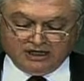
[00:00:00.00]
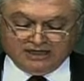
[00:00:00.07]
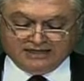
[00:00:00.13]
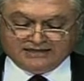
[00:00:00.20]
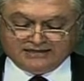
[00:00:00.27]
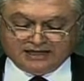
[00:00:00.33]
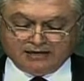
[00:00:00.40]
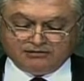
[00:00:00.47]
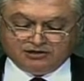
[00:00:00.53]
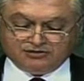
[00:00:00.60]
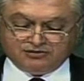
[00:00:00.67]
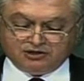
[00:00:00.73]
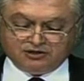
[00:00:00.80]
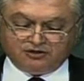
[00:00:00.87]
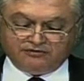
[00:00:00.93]

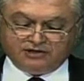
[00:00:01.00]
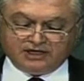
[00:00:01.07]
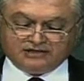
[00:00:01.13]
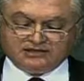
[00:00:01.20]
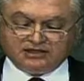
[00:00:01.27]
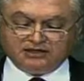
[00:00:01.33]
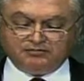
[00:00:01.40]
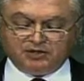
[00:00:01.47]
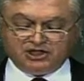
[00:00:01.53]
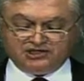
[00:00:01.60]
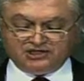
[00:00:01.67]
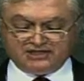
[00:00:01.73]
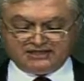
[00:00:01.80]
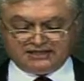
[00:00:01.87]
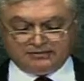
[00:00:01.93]
establishment of lasting peace
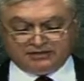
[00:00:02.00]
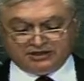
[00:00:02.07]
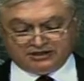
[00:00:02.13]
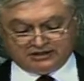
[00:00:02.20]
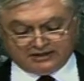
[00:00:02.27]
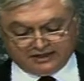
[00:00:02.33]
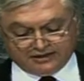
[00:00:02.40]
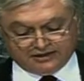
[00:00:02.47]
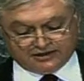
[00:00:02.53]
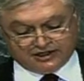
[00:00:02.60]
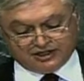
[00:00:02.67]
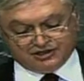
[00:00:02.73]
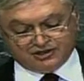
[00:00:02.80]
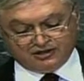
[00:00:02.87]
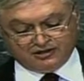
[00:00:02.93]
and stability in the
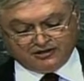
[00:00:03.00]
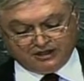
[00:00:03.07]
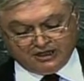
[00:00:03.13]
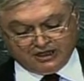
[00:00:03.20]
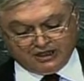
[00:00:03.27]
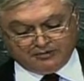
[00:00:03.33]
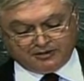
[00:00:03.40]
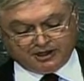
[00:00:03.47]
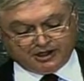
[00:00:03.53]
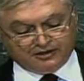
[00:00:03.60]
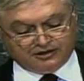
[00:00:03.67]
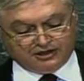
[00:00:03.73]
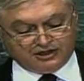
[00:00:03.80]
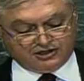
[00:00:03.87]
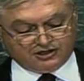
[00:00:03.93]
region, a
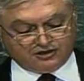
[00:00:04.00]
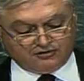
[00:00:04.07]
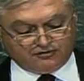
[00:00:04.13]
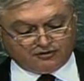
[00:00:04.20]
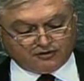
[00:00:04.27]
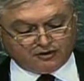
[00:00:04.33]
precondition